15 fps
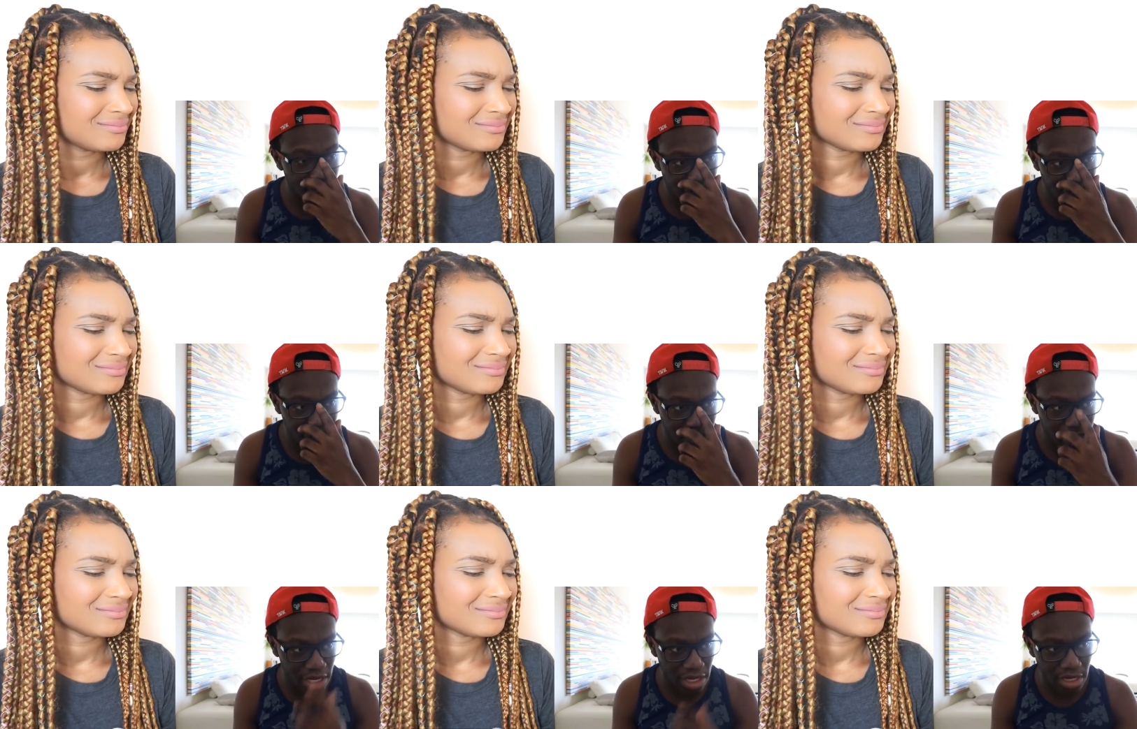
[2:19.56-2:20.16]
Speaker 1: that's
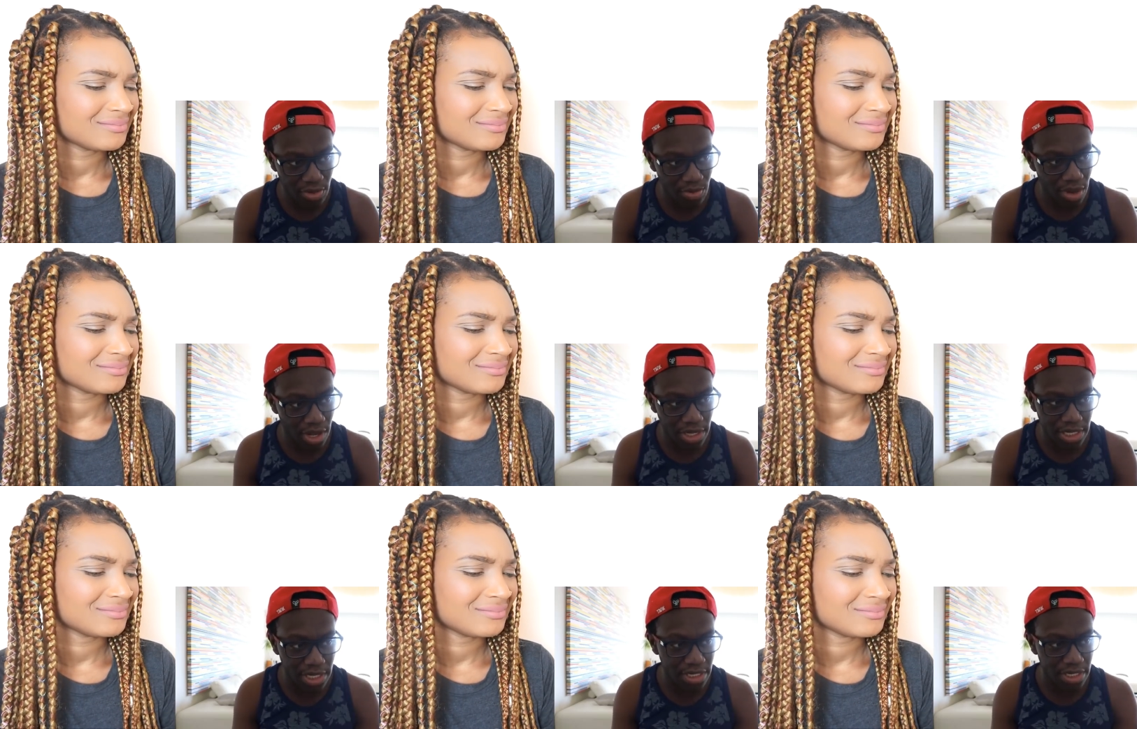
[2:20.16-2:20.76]
exactly what
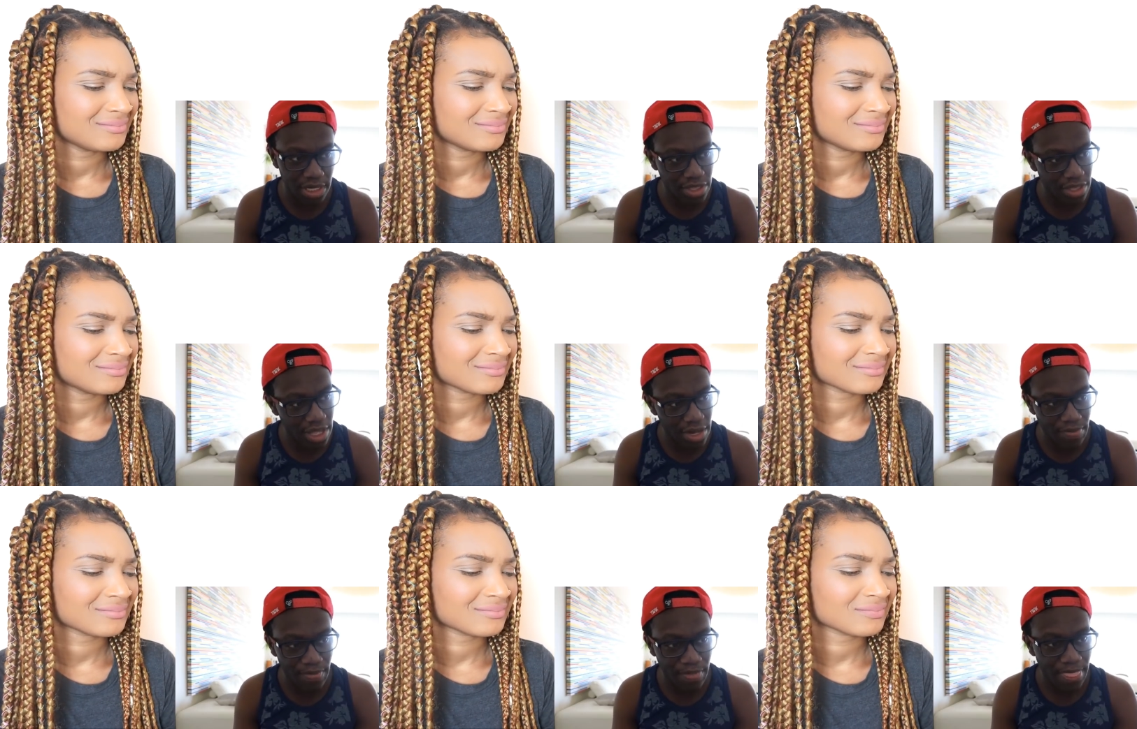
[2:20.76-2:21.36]
I did, and
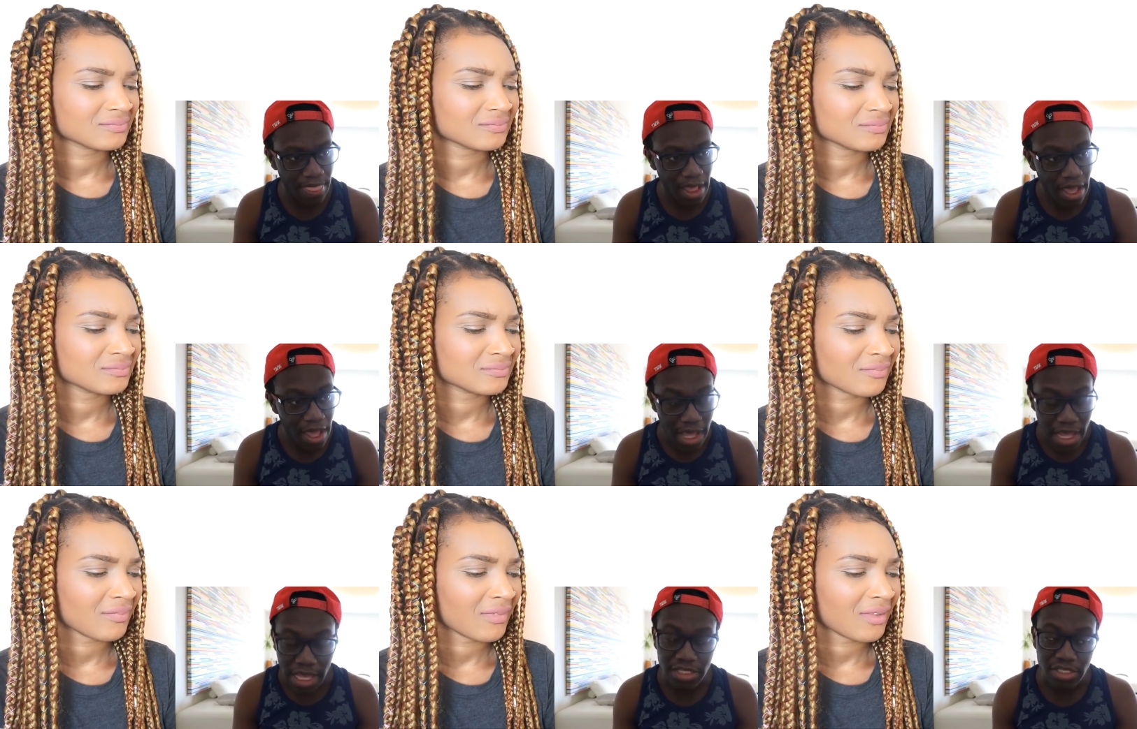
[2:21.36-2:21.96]
then
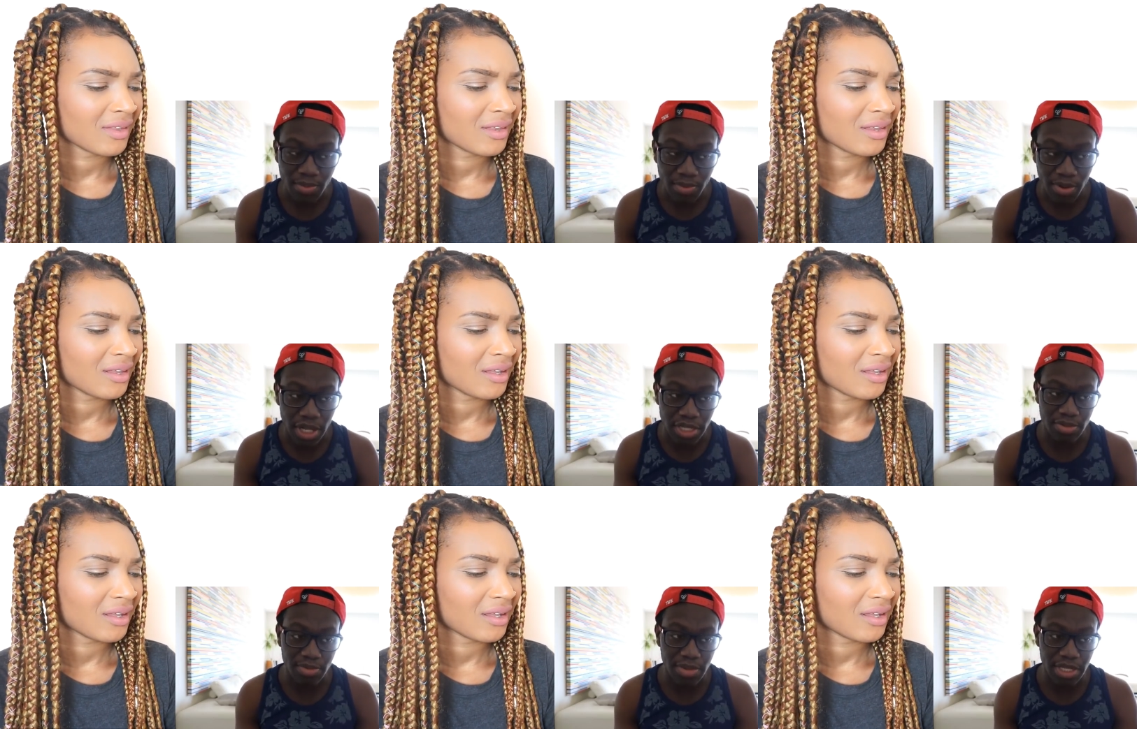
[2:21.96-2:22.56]
it
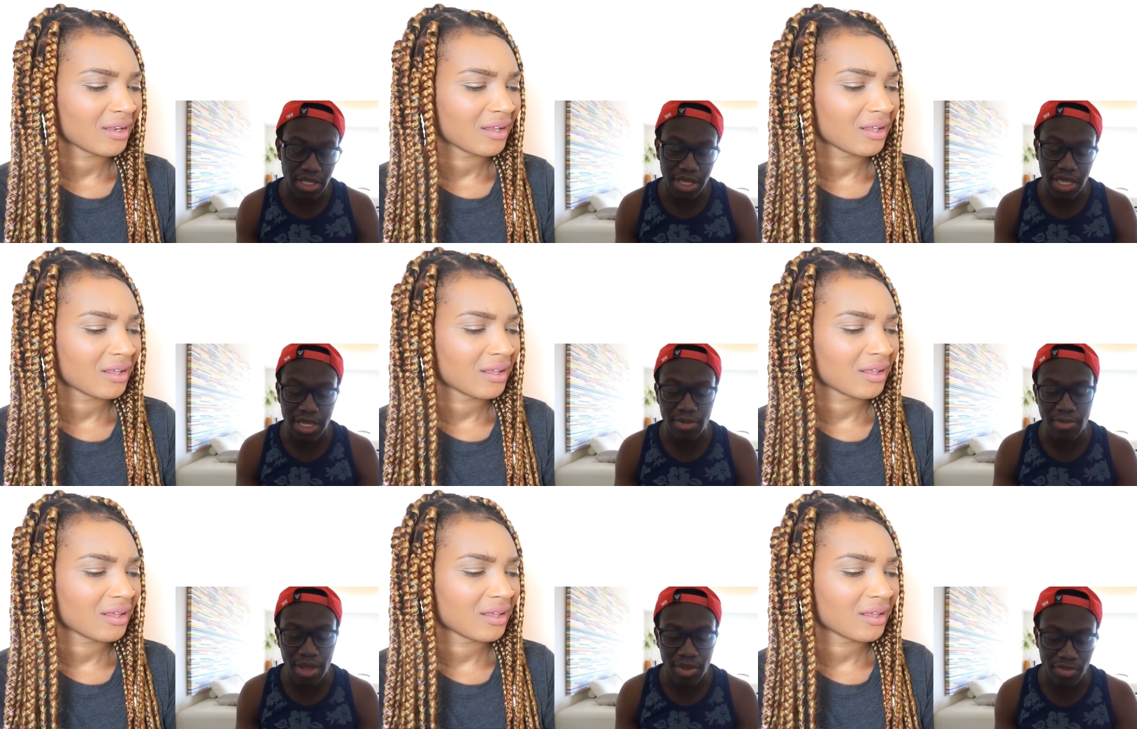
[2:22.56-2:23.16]
surprised me that he
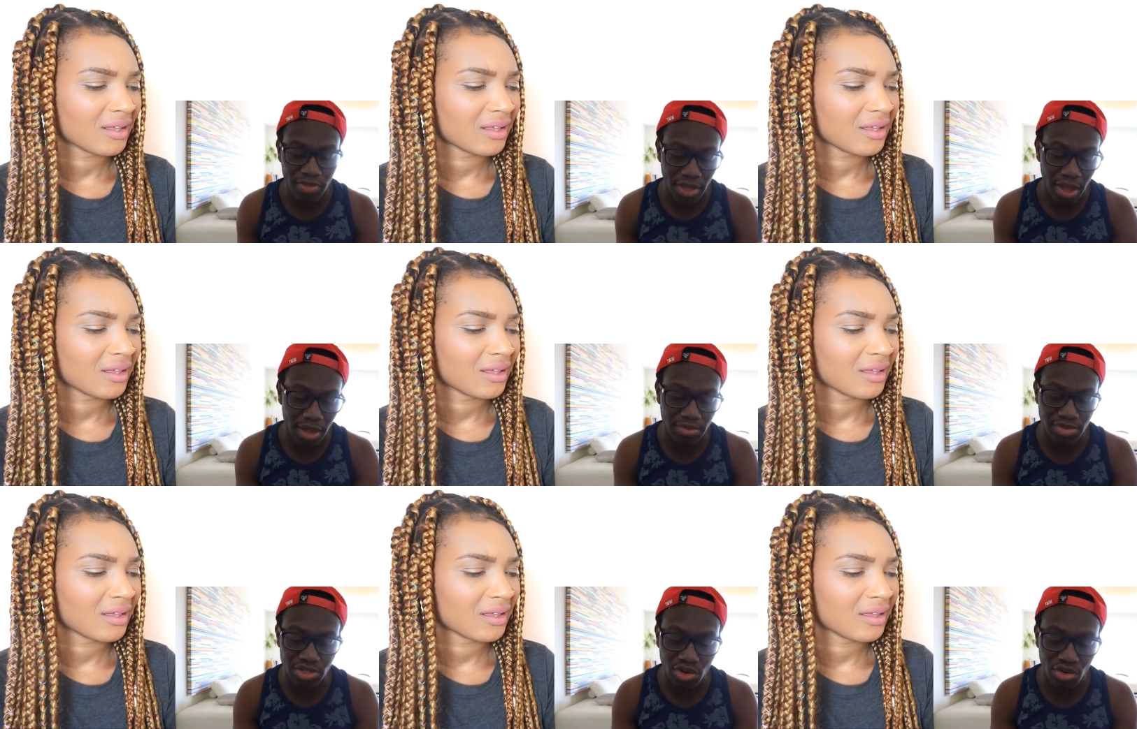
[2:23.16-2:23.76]
made that
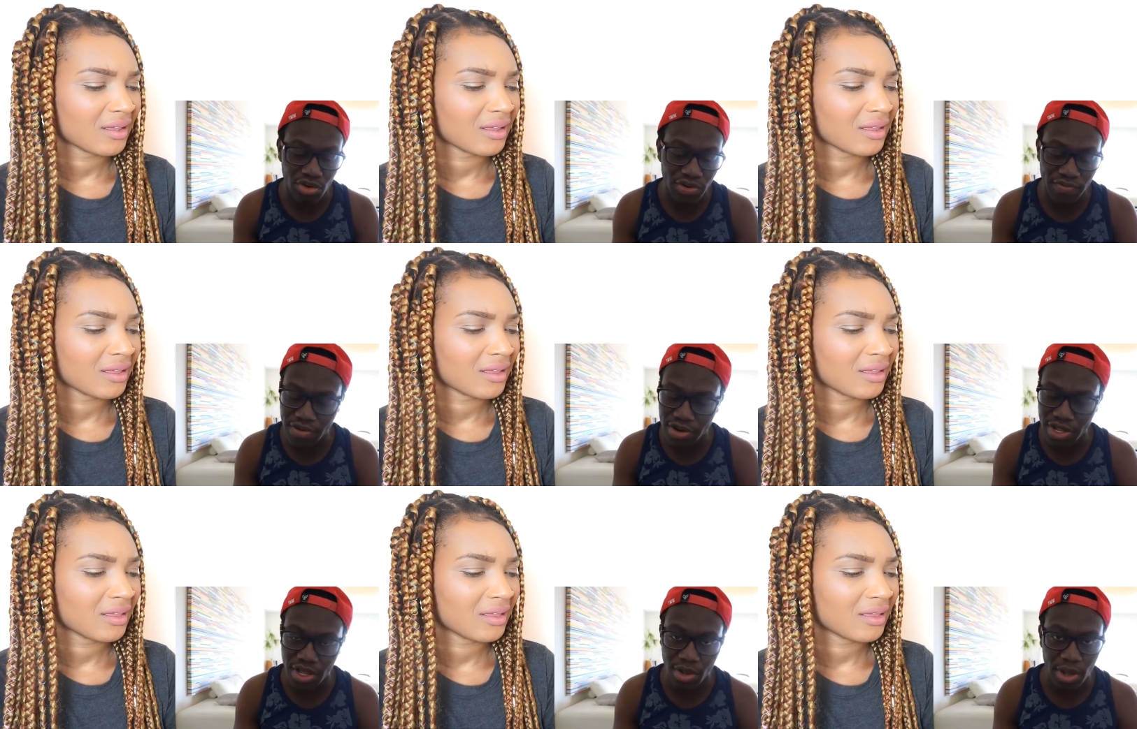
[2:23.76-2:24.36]
I'm sorry
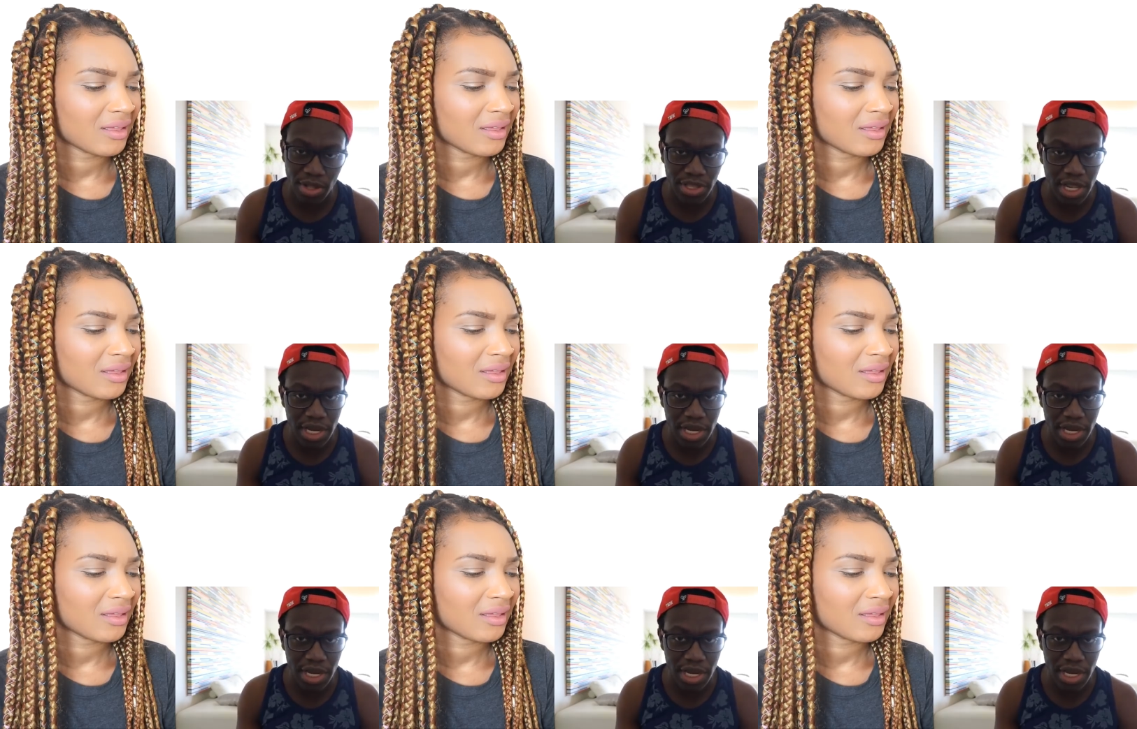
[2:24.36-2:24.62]
video and